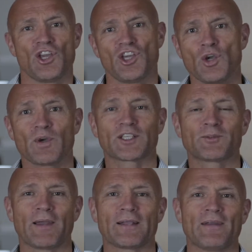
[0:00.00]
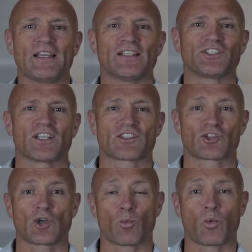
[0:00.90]
You expect me to just
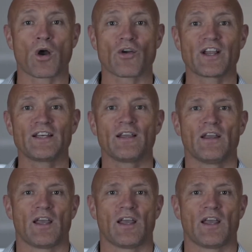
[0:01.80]
stop worrying